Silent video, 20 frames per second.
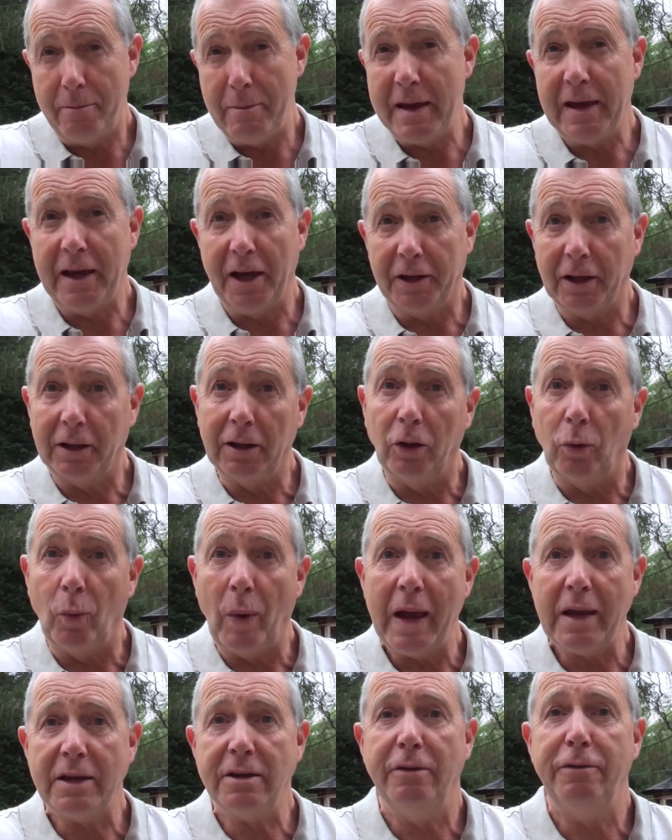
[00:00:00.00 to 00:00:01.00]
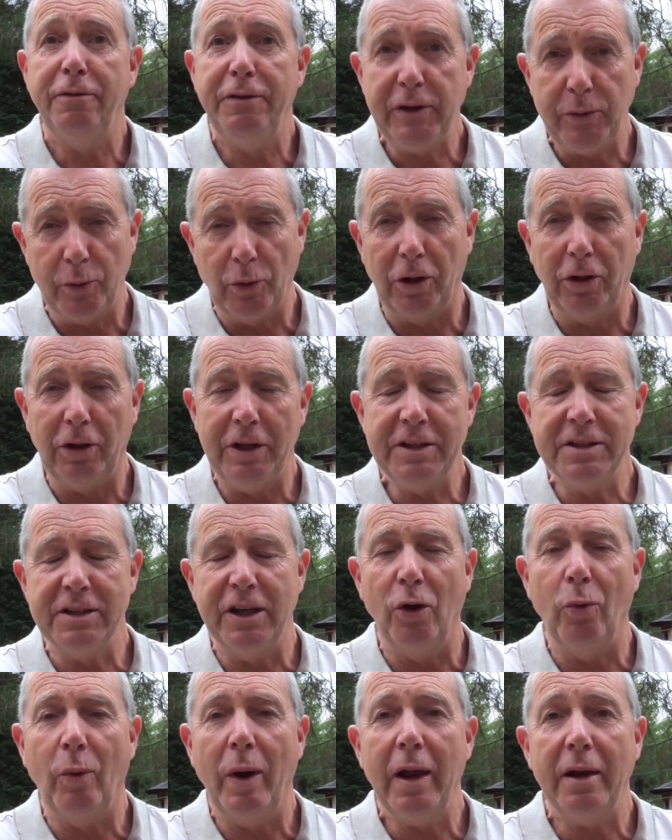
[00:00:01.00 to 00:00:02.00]
They may get a little wet, feet will at least
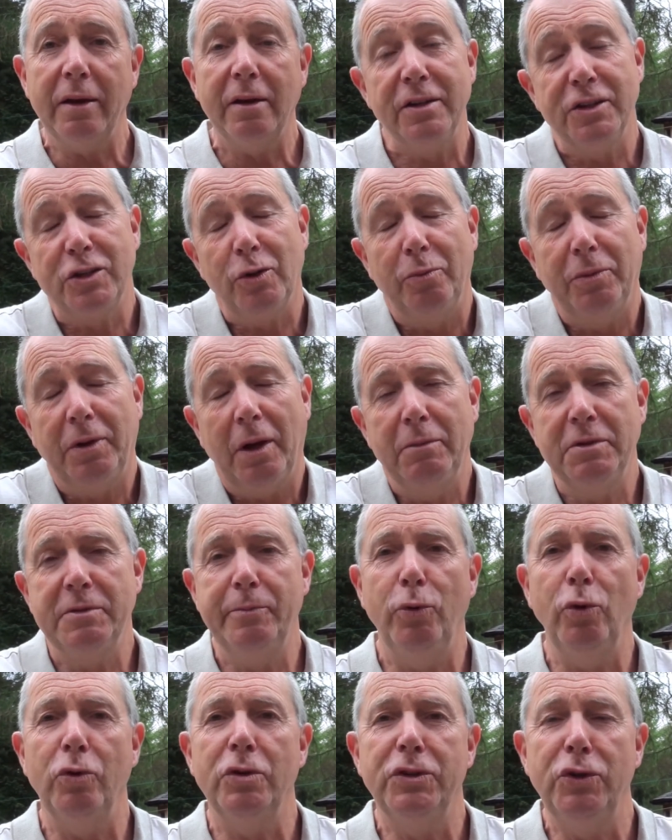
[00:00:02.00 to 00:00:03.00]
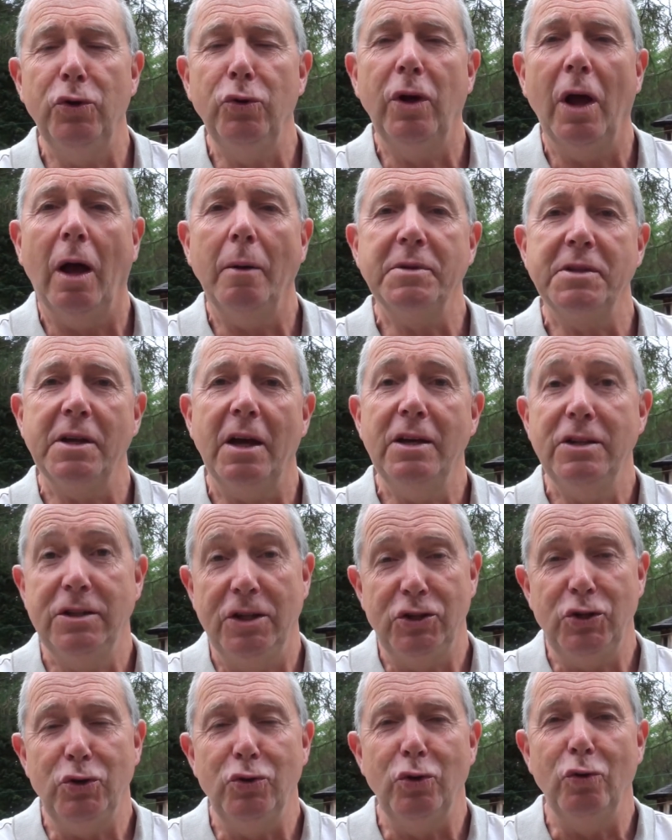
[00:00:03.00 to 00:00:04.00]
get wet, and sometimes boats do capsize,
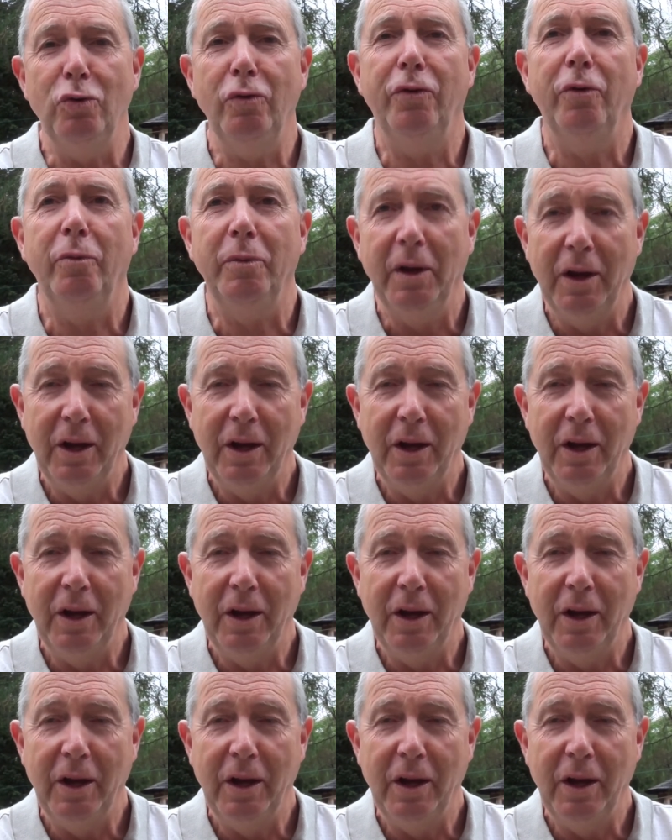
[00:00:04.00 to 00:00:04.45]
as you know from